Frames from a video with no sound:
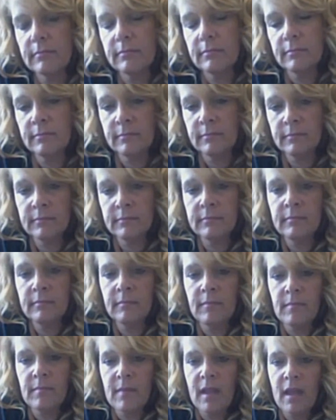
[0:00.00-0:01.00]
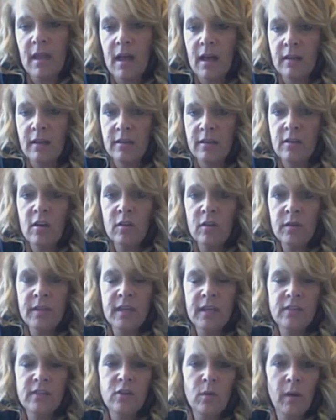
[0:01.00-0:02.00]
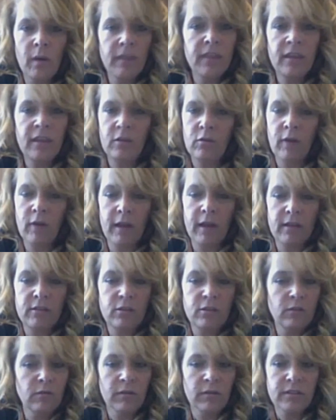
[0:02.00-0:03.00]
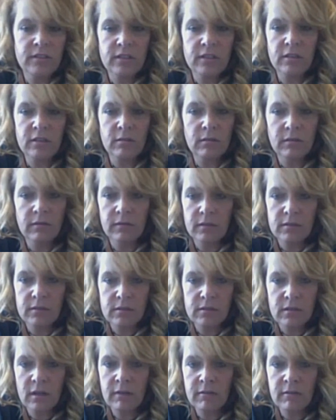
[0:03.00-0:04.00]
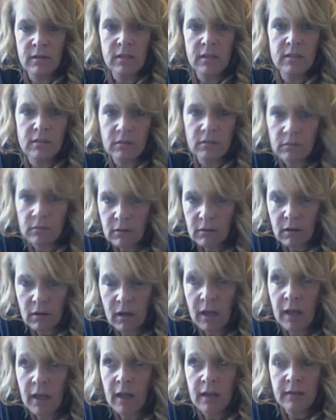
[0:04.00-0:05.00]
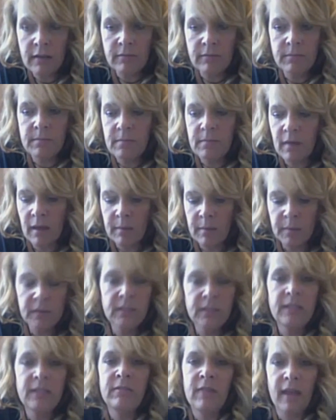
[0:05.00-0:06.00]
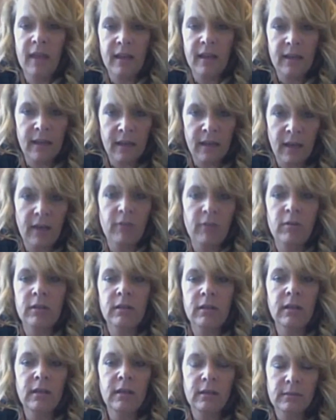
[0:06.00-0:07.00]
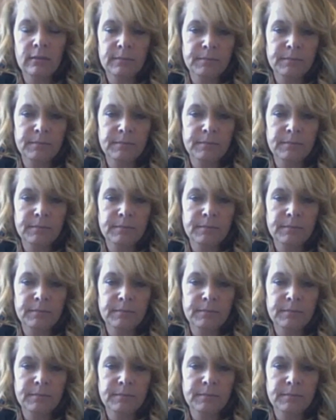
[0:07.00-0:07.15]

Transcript: Mm-hmm. Not only that, too, I think gratitude runs the universe. I really do. I believe that inherently.